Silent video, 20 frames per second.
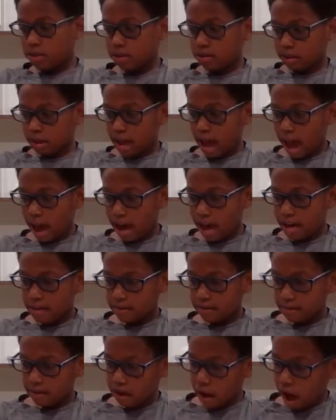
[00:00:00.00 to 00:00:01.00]
you wanna have
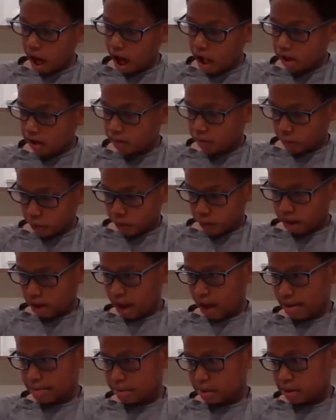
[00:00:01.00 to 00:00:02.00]
olive oil.
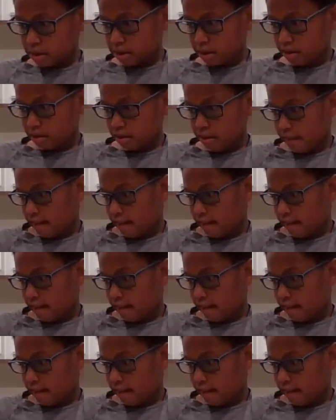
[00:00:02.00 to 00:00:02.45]
I'm using,